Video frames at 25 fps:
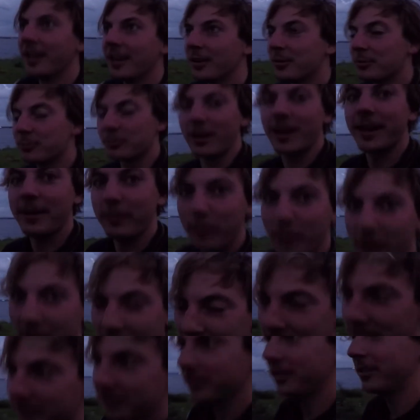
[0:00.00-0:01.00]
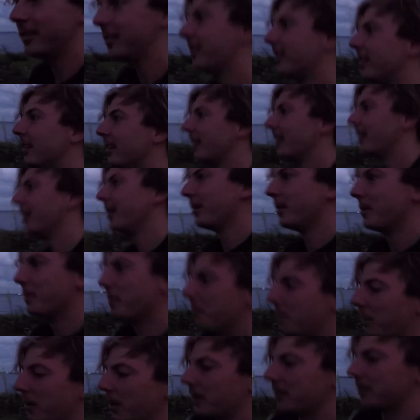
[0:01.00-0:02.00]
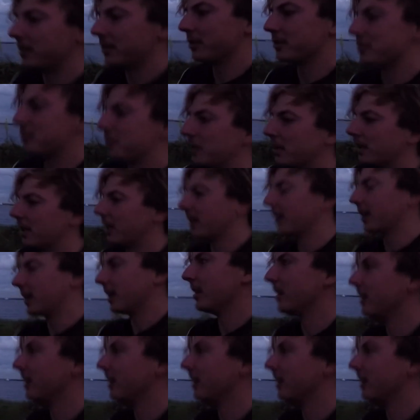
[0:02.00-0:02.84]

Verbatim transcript: great weather, but there's been like